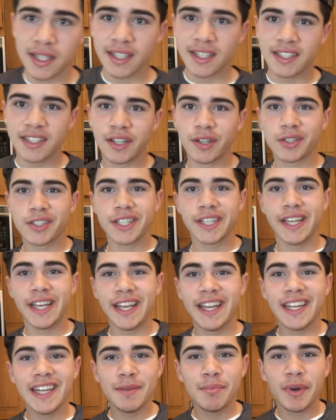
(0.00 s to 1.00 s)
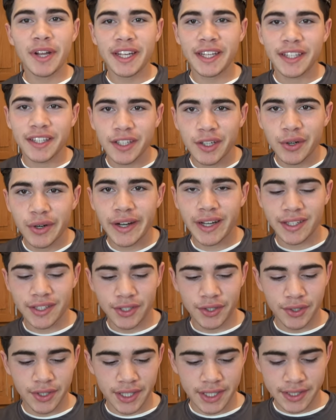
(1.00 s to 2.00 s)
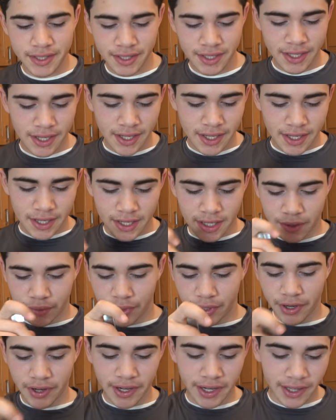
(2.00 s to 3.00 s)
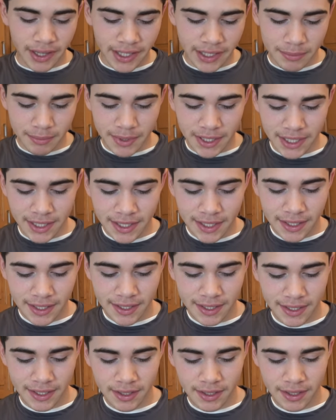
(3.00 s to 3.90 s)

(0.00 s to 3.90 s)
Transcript: Seriously, anybody can go out and do this. Uh, we were out at Lake Mead.